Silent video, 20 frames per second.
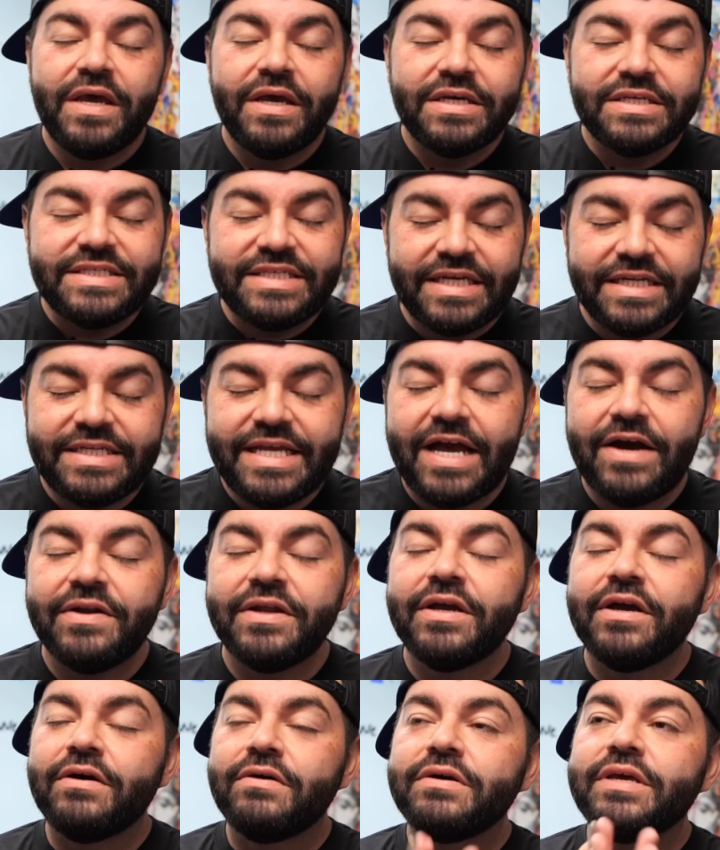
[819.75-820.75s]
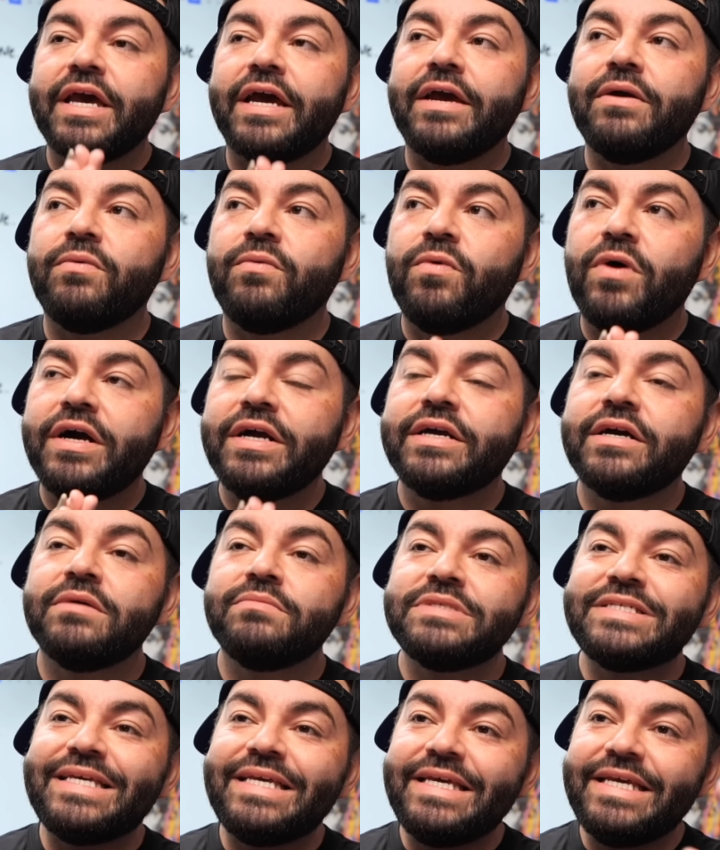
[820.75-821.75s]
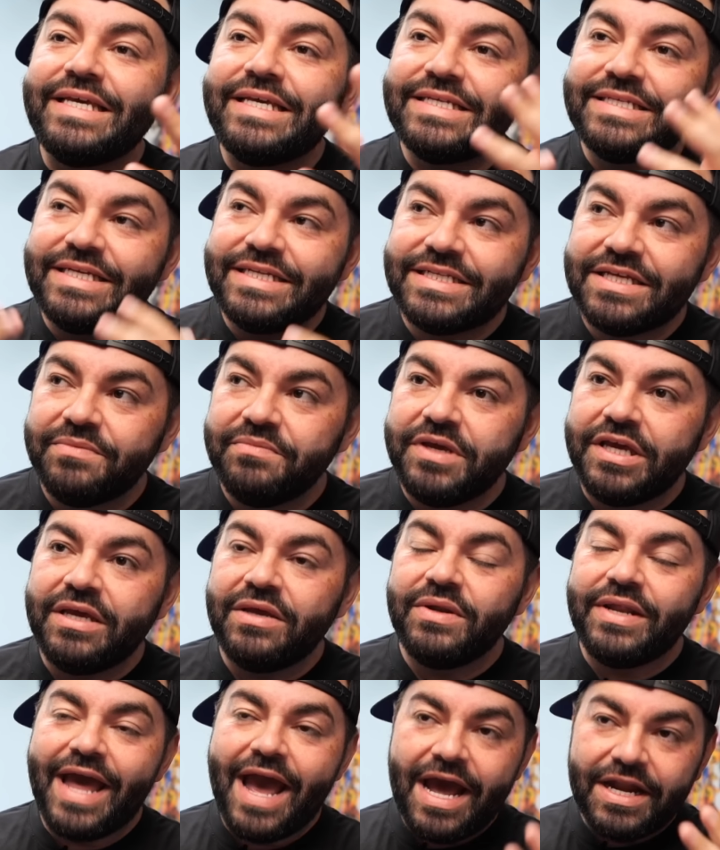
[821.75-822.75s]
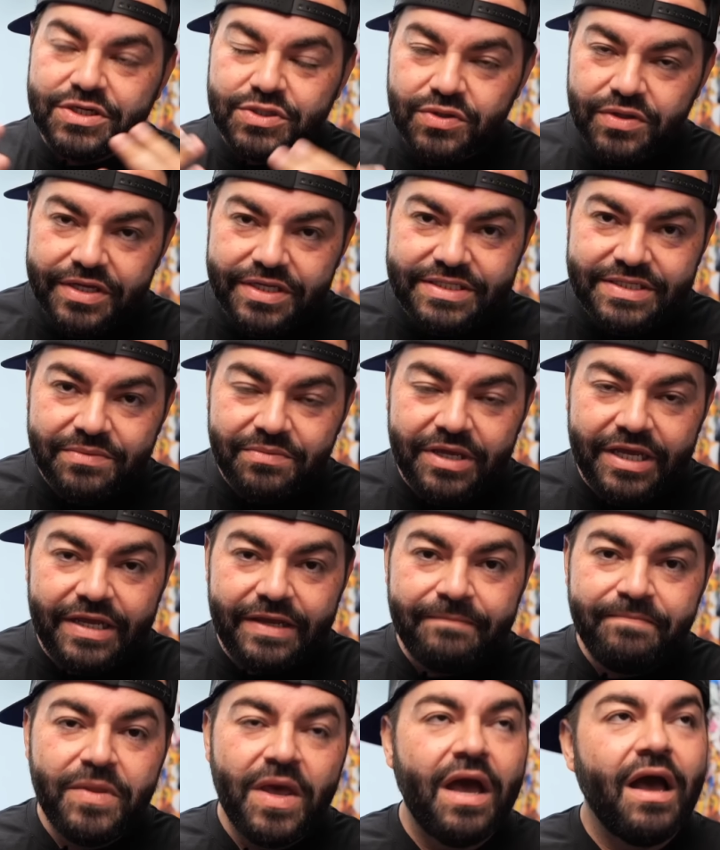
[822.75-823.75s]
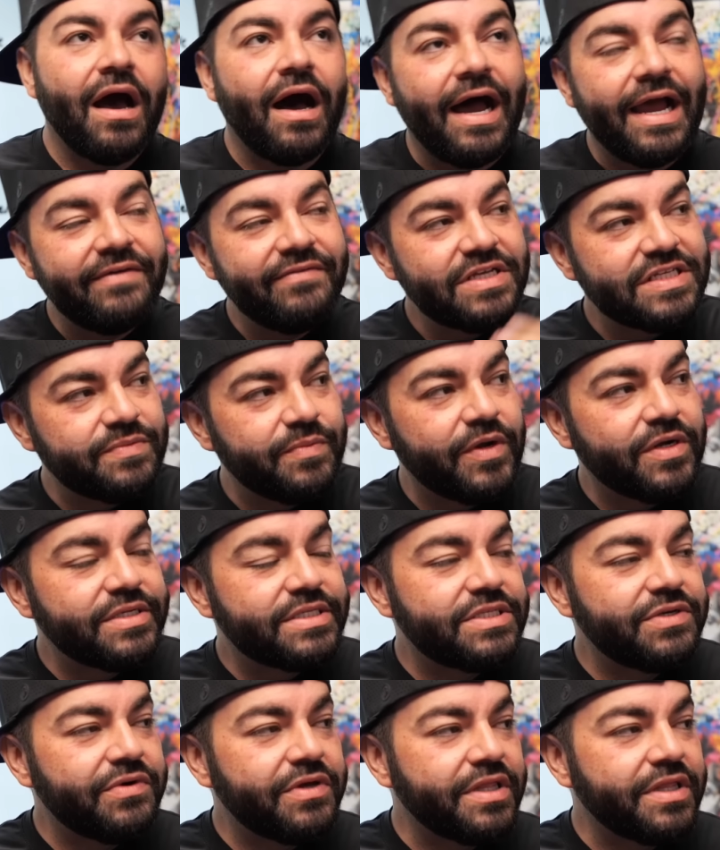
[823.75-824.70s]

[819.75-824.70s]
Sit down and go, okay, what comes easy to me, naturally to me? I have experience doing